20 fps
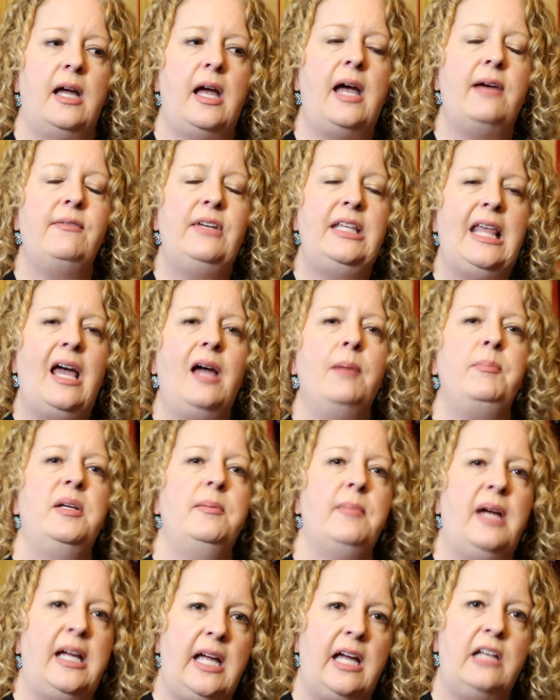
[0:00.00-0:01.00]
having that
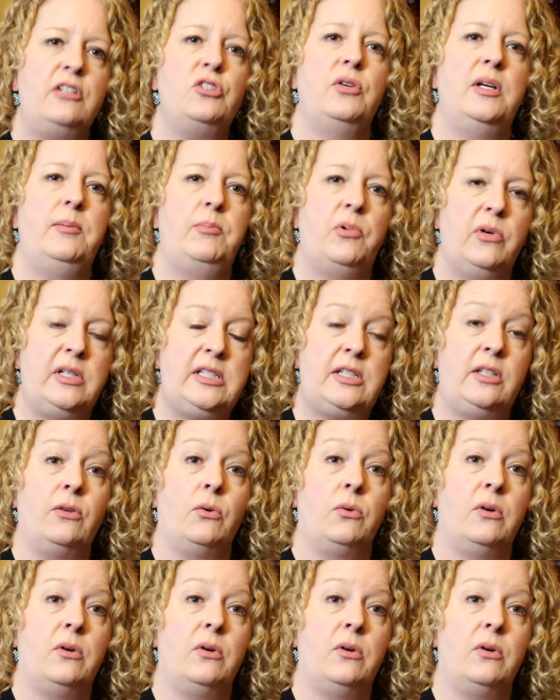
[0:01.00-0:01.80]
be my entry point to the